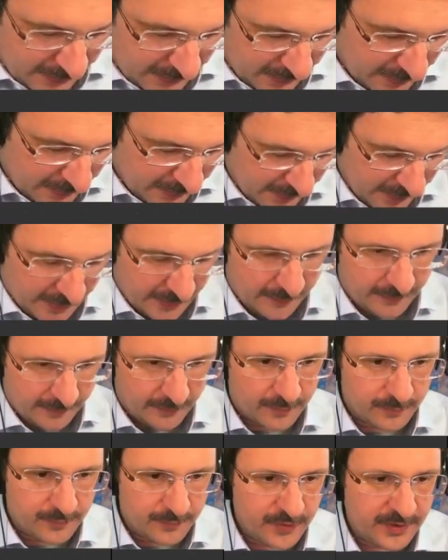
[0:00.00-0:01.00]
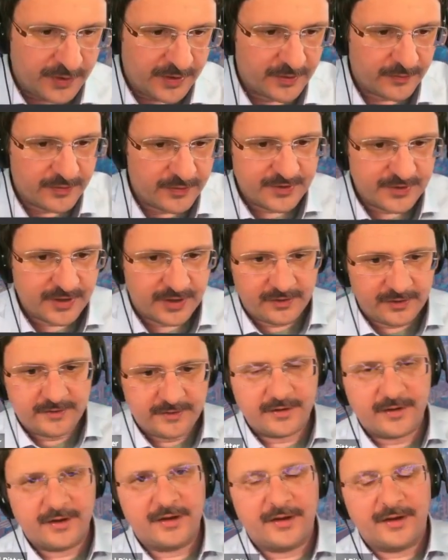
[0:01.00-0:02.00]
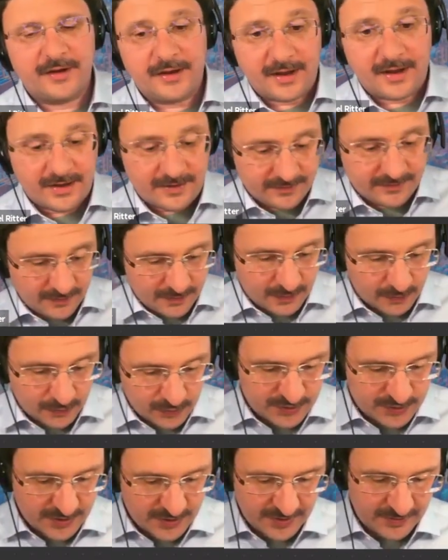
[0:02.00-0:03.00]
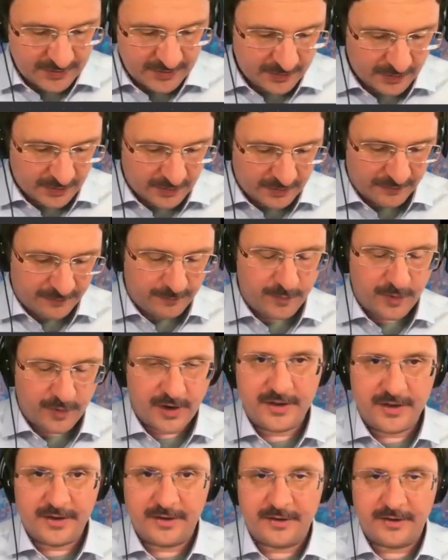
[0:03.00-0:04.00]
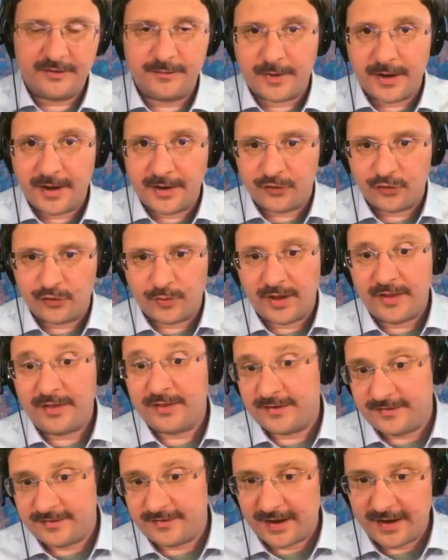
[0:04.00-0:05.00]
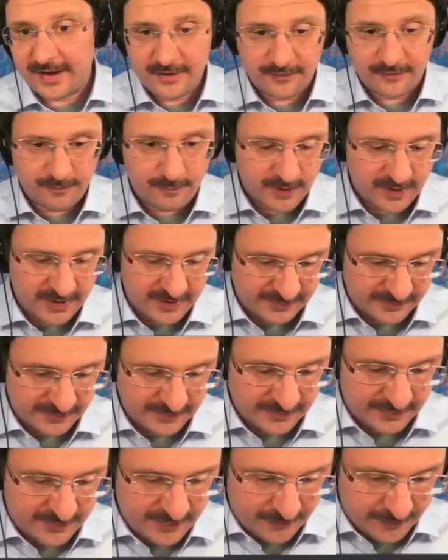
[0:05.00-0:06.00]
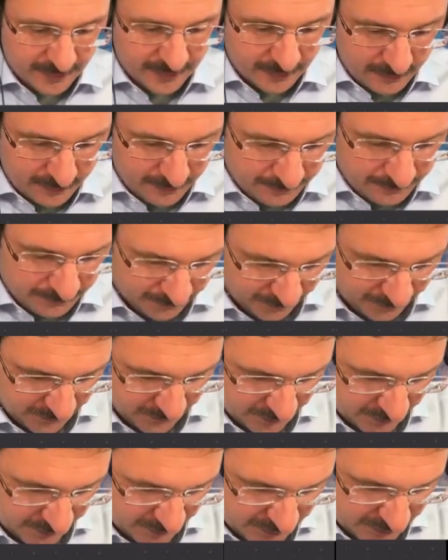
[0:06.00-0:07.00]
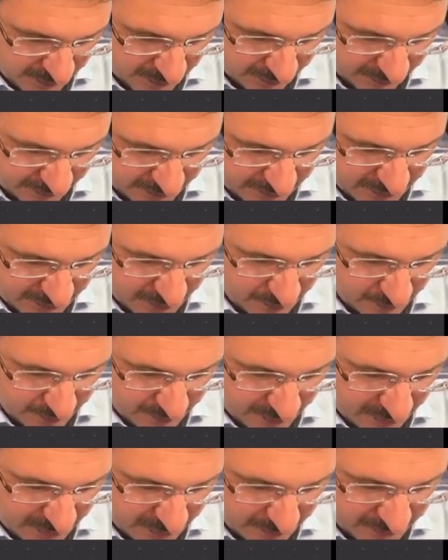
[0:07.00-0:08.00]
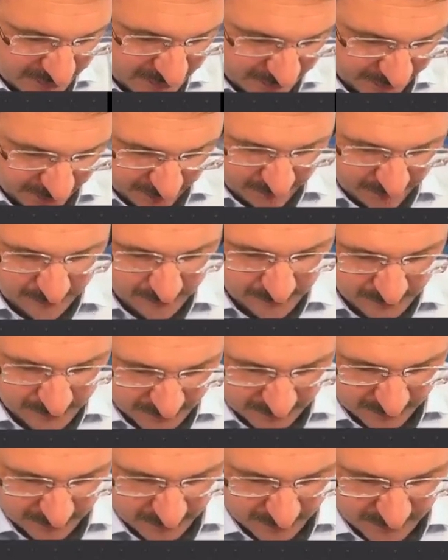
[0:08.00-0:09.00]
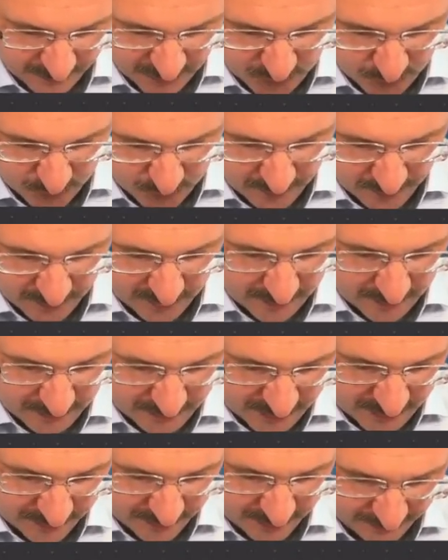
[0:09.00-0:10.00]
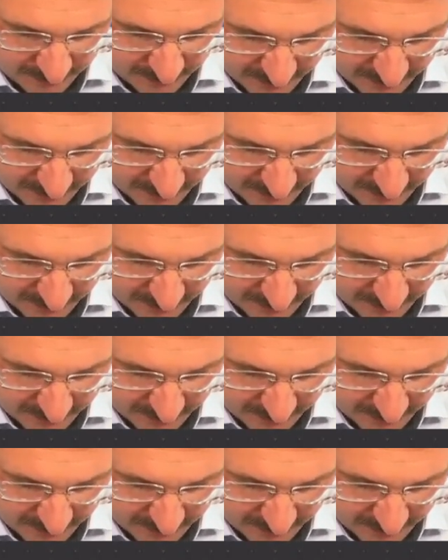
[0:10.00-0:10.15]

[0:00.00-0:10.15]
And now computing the result, again, the cosine of pi is -1. The sine of pi is 0. So this here will become 0. This will become 0.